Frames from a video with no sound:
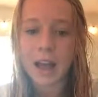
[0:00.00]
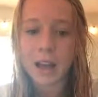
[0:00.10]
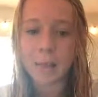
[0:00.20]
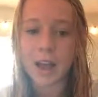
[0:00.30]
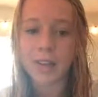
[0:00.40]

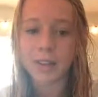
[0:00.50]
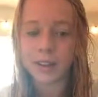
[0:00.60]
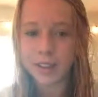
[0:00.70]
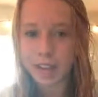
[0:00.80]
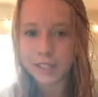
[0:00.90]
I
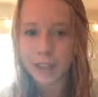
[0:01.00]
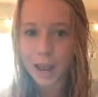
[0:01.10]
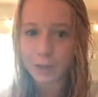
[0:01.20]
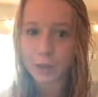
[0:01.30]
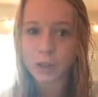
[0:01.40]
feel like as
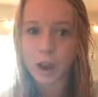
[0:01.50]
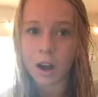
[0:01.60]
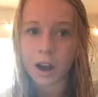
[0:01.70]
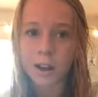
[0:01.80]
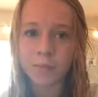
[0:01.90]
time goes
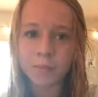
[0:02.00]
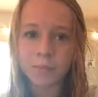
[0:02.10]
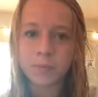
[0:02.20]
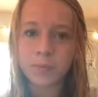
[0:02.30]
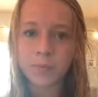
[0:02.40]
on,
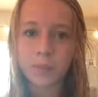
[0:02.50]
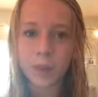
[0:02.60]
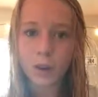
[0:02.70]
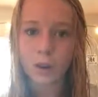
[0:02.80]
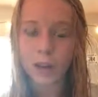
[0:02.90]

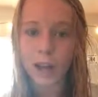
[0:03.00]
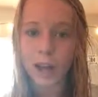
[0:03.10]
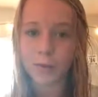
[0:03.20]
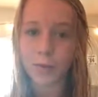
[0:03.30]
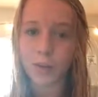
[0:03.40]
we're going to
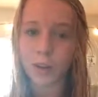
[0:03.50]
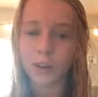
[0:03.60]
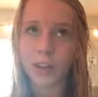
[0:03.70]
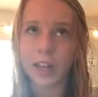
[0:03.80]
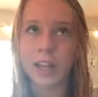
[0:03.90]
have more
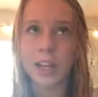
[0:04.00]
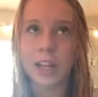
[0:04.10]
of like